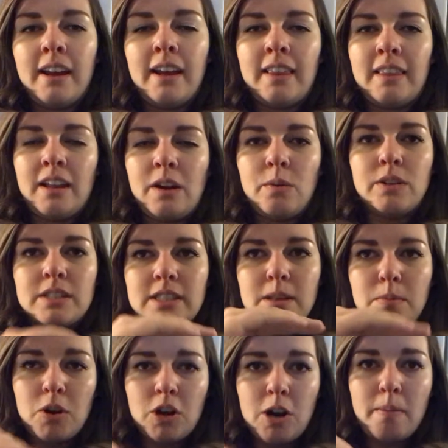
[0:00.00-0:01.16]
and then it was the
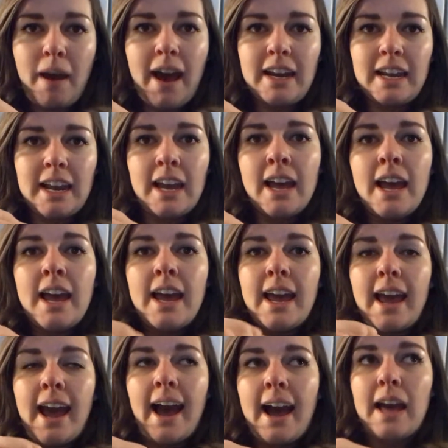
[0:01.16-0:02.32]
burger patty. It
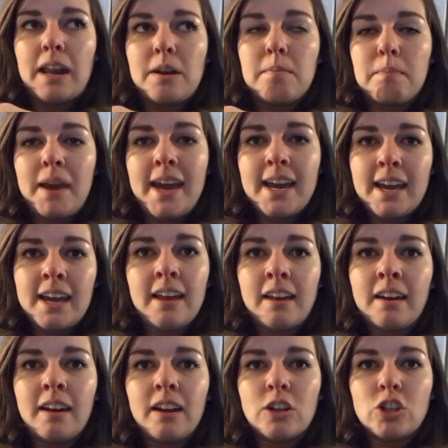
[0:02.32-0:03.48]
had
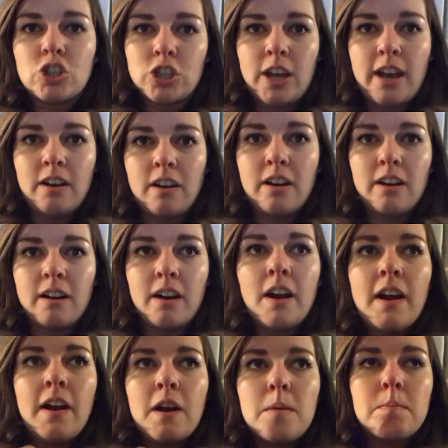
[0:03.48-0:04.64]
bacon, cheddar,
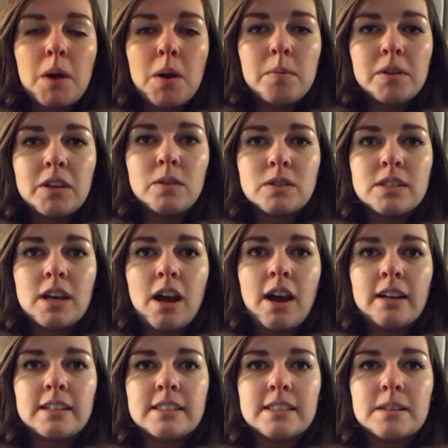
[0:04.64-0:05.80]
barbecue
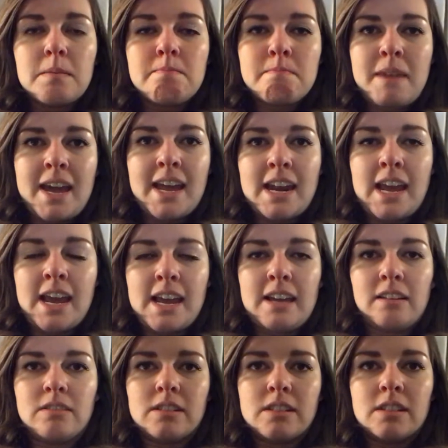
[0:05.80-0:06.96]
sauce,
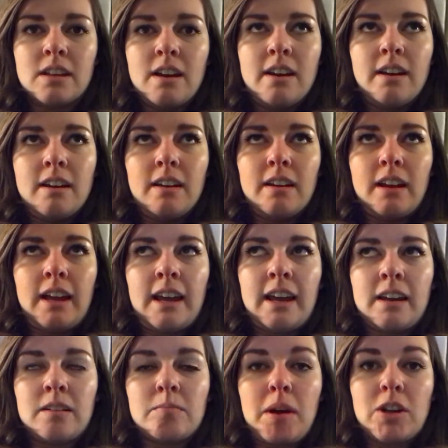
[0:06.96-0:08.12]
mayonnaise,
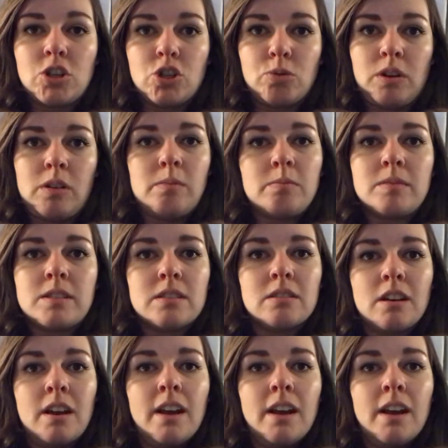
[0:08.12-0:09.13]
and mushrooms.